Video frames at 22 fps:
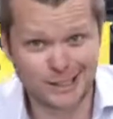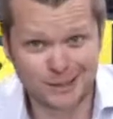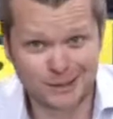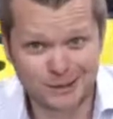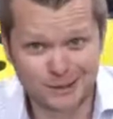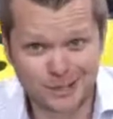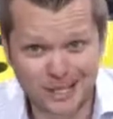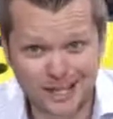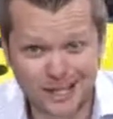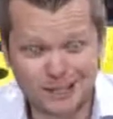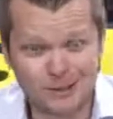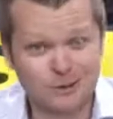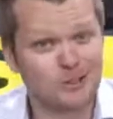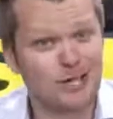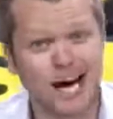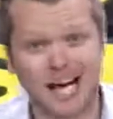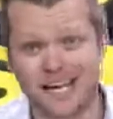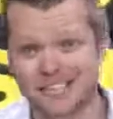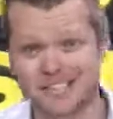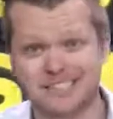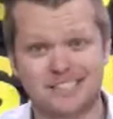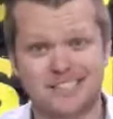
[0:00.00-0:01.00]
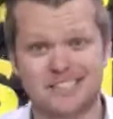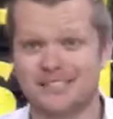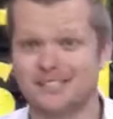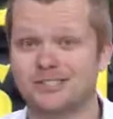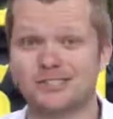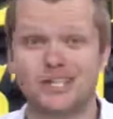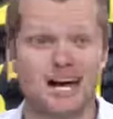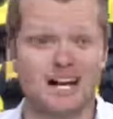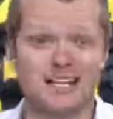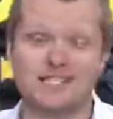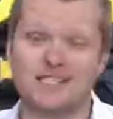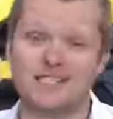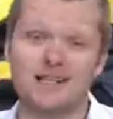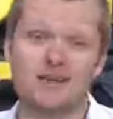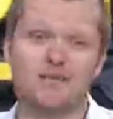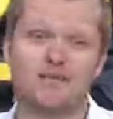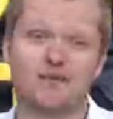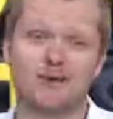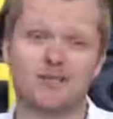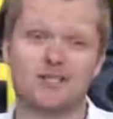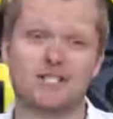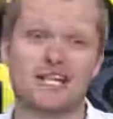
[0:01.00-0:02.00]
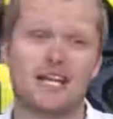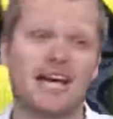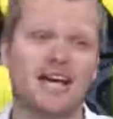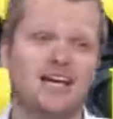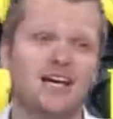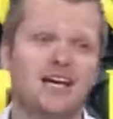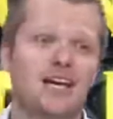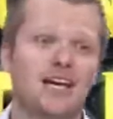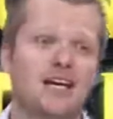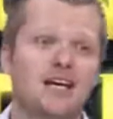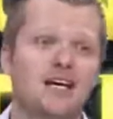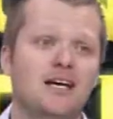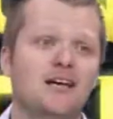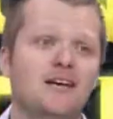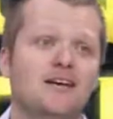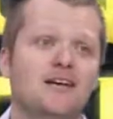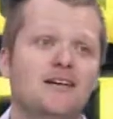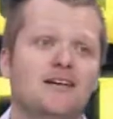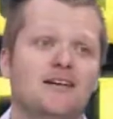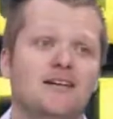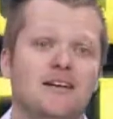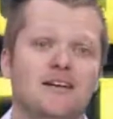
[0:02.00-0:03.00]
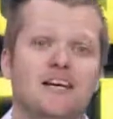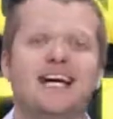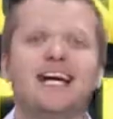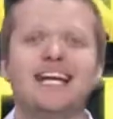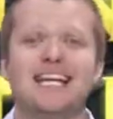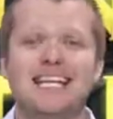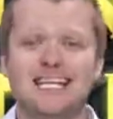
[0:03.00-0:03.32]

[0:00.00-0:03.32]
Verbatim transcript: Okay, you gotta see this. You gotta see it firsthand. Eastern Standard Time.